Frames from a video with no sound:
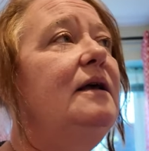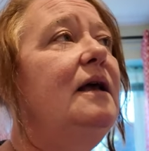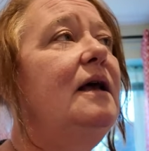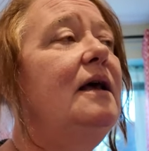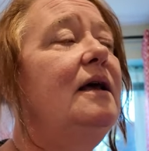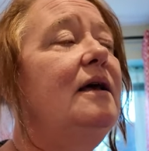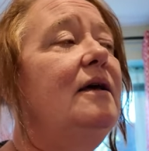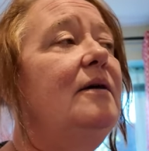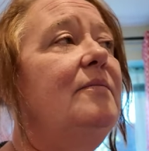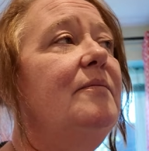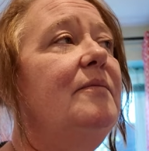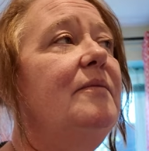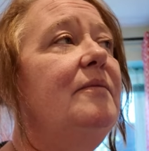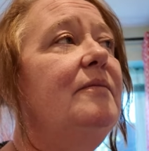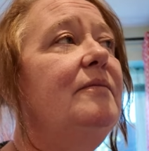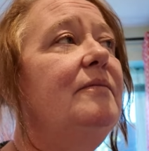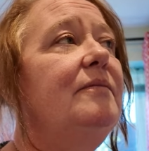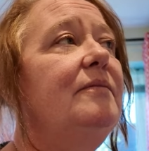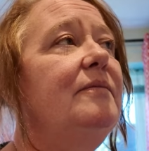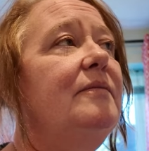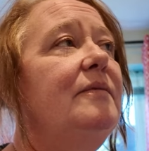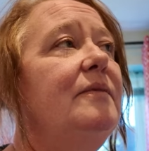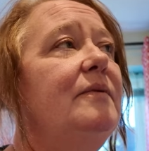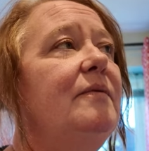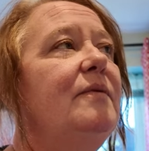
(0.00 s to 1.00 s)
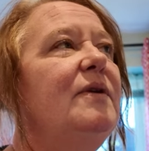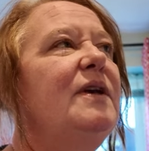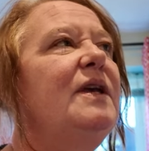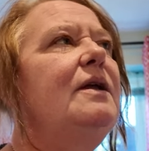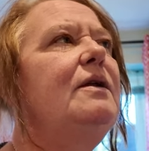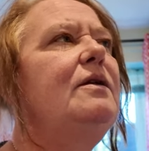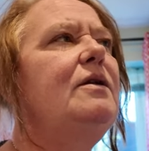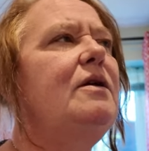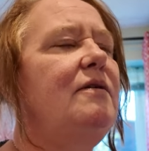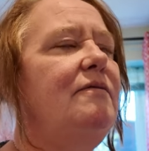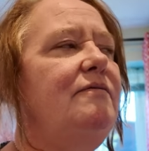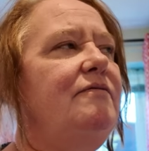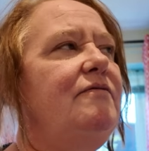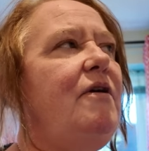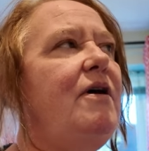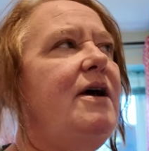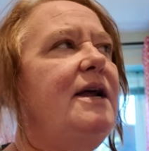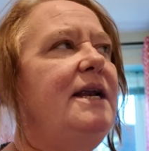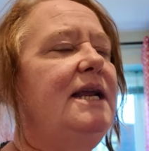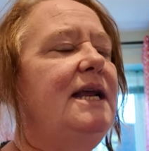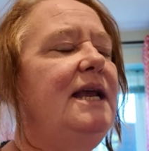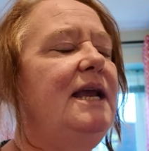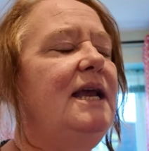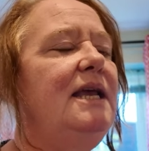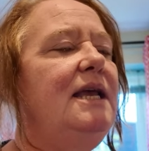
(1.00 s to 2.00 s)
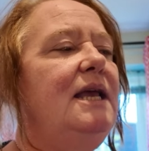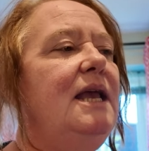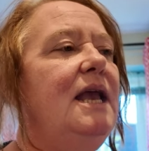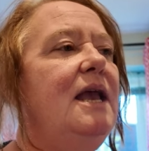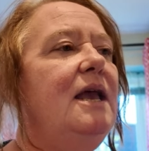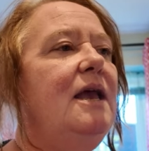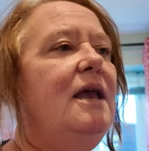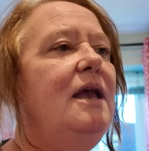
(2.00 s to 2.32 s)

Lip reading: Friday,